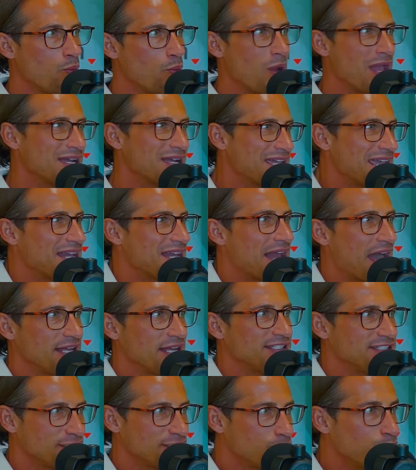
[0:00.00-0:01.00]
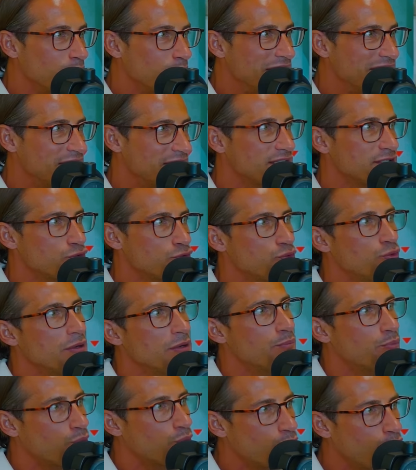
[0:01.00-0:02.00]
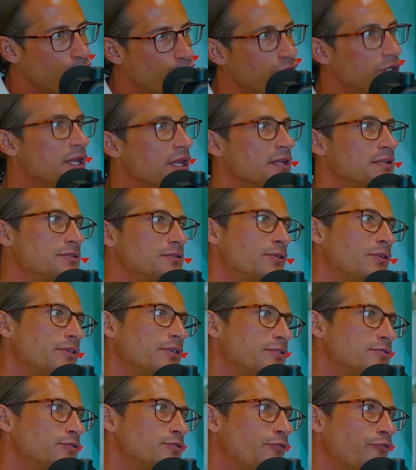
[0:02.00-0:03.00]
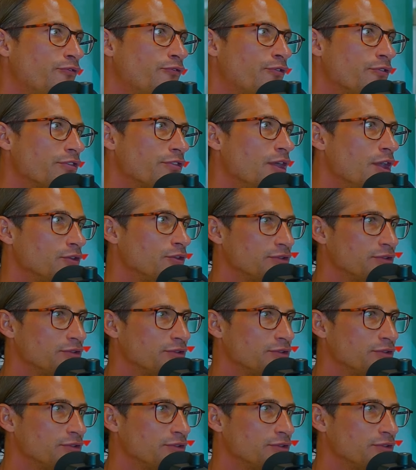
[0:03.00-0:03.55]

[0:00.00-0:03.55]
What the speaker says: Where can I tweak it to improve it? And so on and so forth.